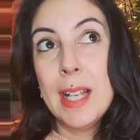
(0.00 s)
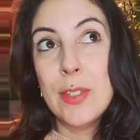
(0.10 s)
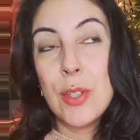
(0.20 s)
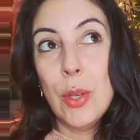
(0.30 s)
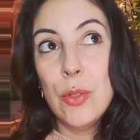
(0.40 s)

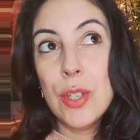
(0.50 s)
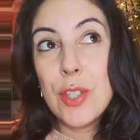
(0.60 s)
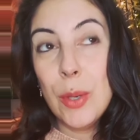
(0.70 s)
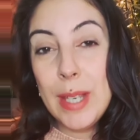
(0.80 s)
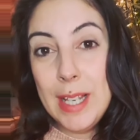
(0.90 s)
And so just
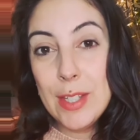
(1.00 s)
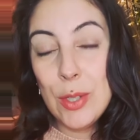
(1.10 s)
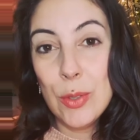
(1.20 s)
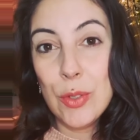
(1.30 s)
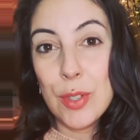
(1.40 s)
go
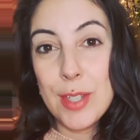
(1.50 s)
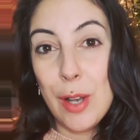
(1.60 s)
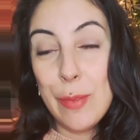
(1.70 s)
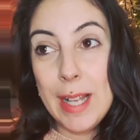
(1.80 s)
easy on yourself.